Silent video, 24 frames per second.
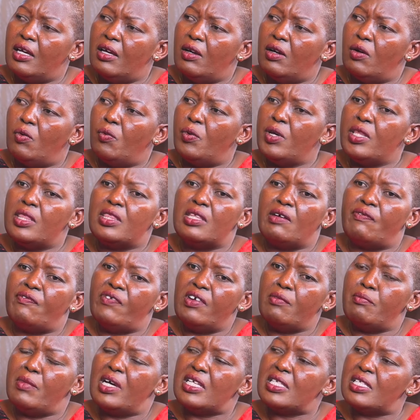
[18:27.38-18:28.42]
with the
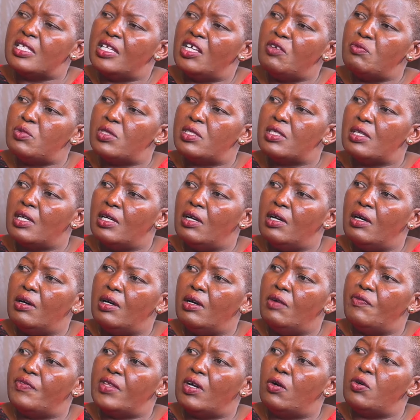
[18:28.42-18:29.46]
famous names
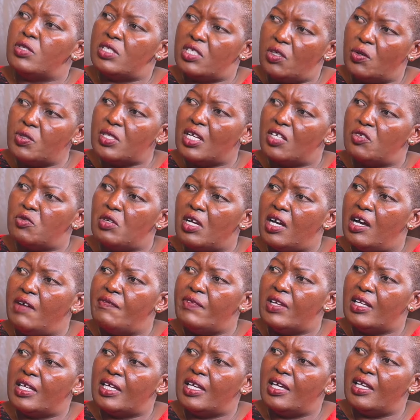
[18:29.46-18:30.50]
of the hotels that we have
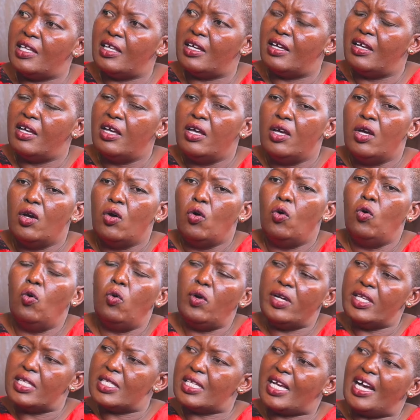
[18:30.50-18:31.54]
in Kenya. Mm. Who
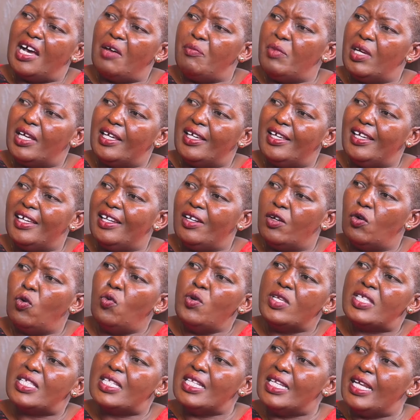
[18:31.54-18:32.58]
is coming in? Who
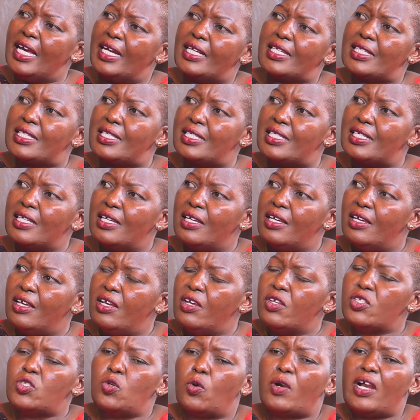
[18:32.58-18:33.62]
is next?
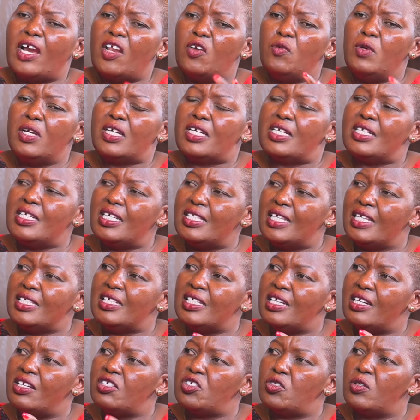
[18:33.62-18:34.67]
Can we create a
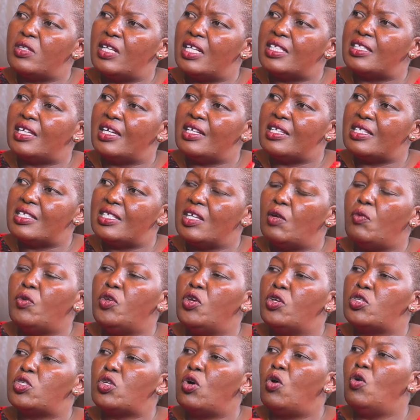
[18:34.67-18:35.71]
generation that can say, we
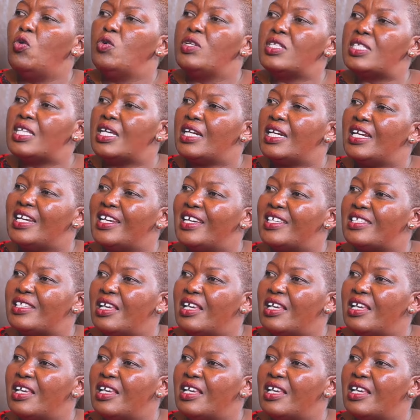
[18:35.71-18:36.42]
also own Serenas?